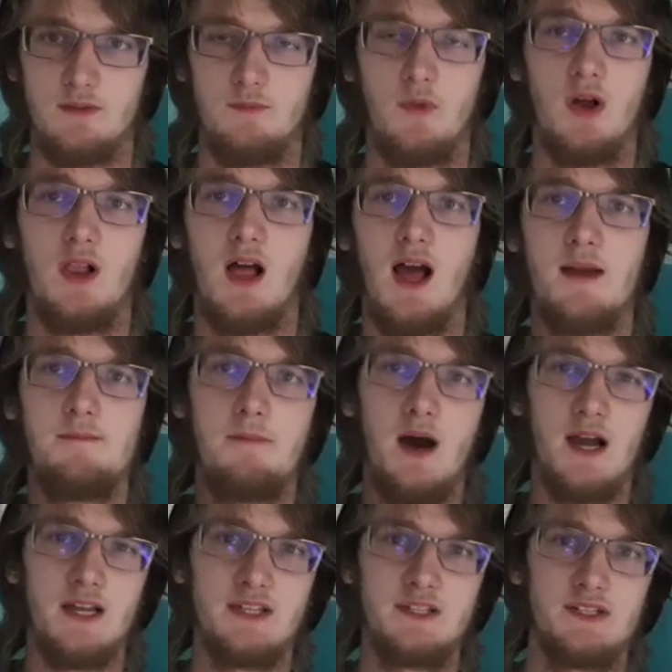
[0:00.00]
Well, I
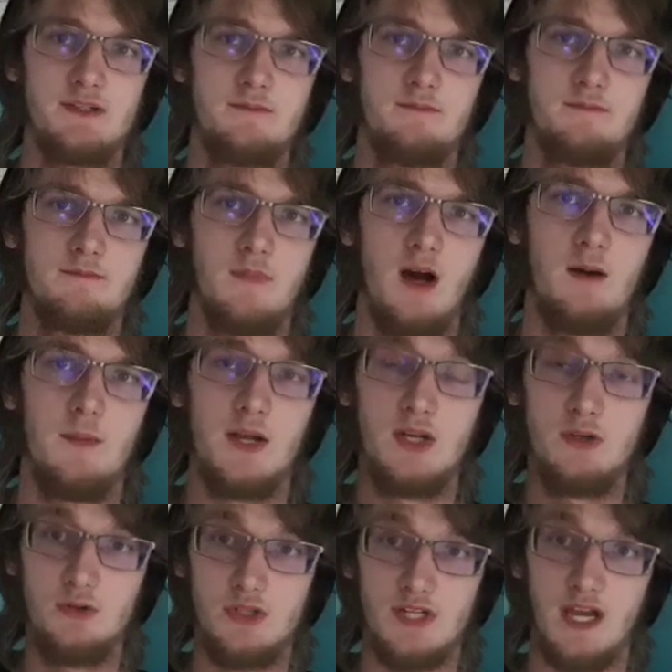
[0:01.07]
might on my
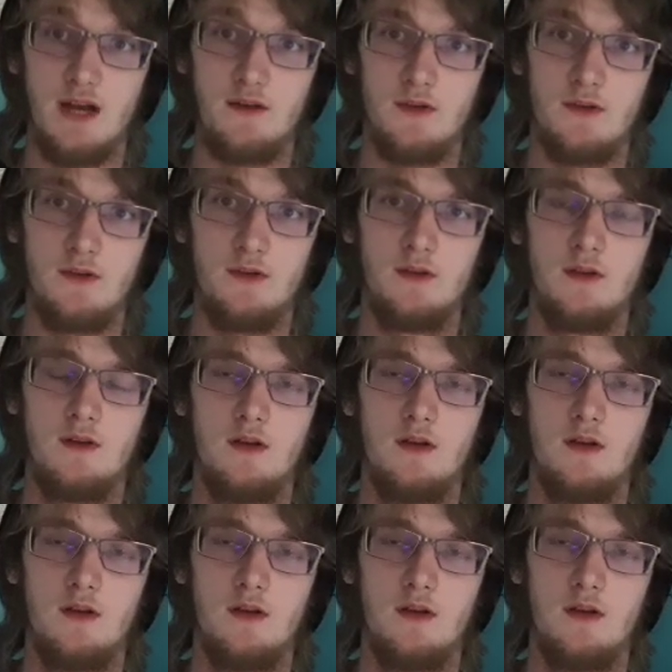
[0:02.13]
new channel,